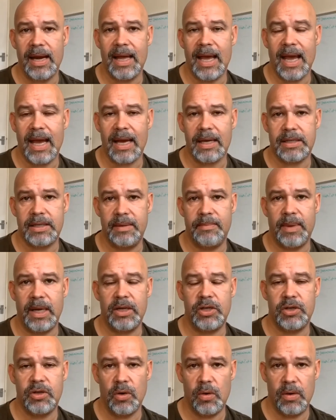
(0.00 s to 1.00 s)
and actually
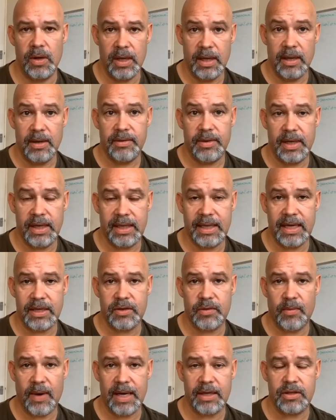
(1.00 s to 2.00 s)
make sure that it
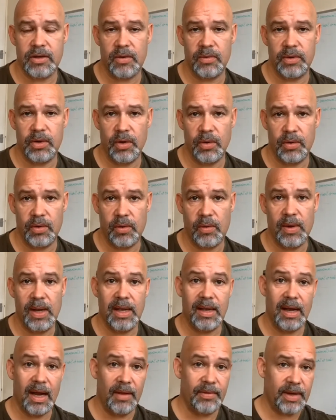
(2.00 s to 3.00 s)
gets ranked on Google
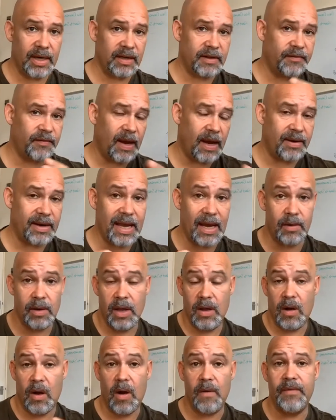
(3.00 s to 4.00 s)
and that it's found. Now,
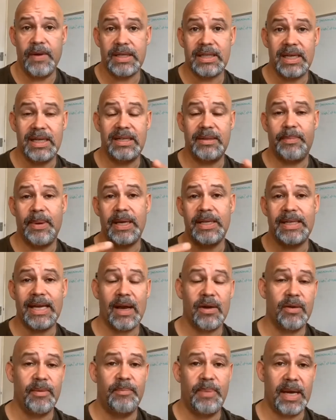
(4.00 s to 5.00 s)
obviously, it depends
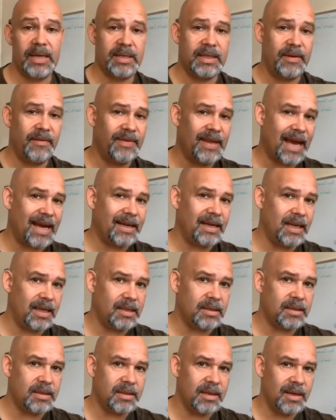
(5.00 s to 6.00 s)
how competitive that
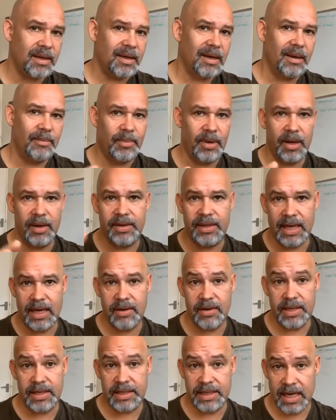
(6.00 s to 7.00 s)
is, but at the
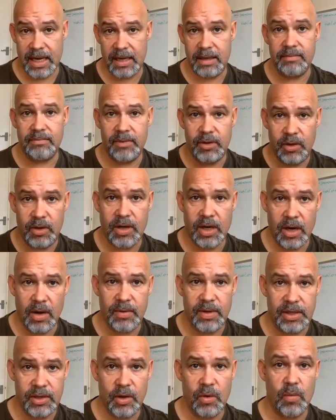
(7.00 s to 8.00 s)
end of the day, you can
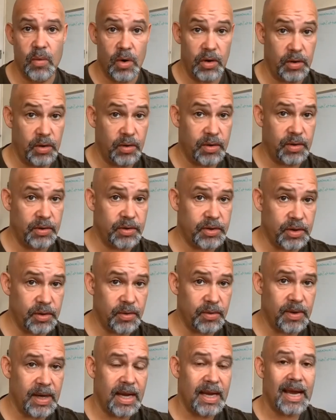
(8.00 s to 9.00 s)
only do what you can
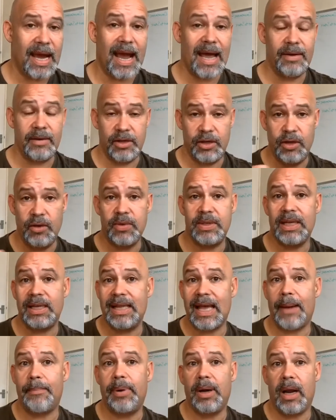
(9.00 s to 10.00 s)
do. And
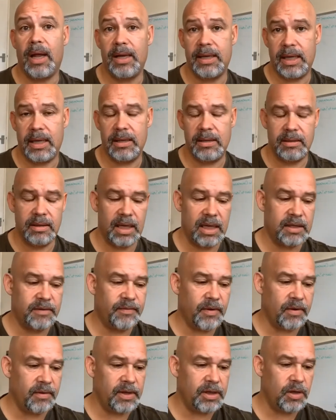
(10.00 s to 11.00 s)
using that plugin is
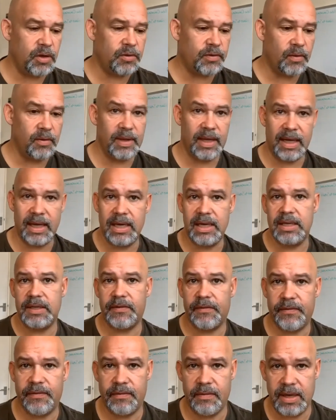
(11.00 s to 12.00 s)
very useful. It
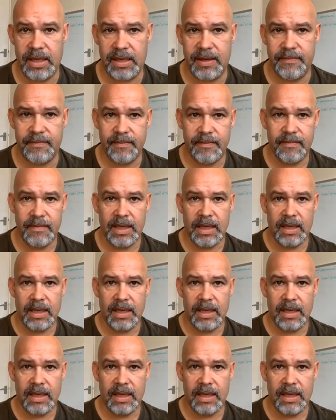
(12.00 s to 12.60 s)
is free,